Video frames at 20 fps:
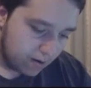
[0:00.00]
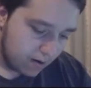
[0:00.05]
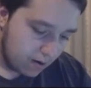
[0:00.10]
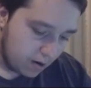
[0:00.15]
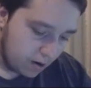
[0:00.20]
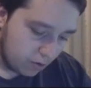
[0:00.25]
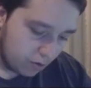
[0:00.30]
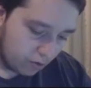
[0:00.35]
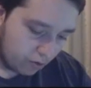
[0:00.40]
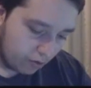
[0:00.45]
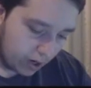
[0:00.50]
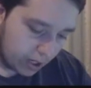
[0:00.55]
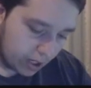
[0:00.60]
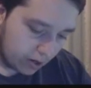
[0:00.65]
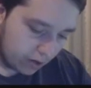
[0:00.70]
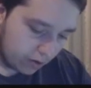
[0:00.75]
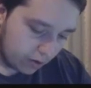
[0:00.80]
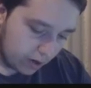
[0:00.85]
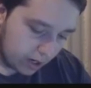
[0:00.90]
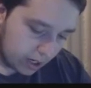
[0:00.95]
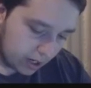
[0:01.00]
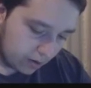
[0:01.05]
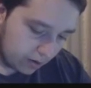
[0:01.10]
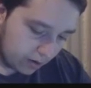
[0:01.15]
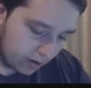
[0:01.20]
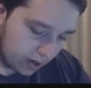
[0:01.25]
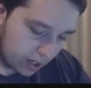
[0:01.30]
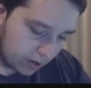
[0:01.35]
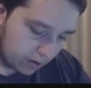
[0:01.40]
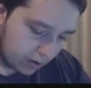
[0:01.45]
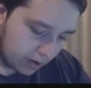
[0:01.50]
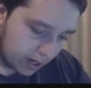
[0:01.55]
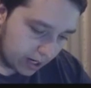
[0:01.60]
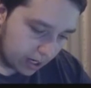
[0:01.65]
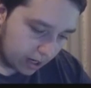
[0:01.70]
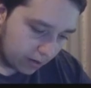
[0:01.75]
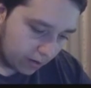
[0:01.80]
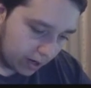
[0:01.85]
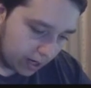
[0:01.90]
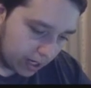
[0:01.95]
Oh, Christ, oh, Christ, oh, Christ, oh,
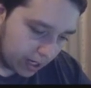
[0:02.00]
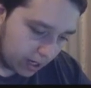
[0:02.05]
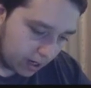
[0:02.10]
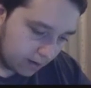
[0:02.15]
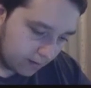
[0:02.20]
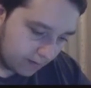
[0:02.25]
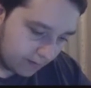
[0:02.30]
Christ, oh, Christ.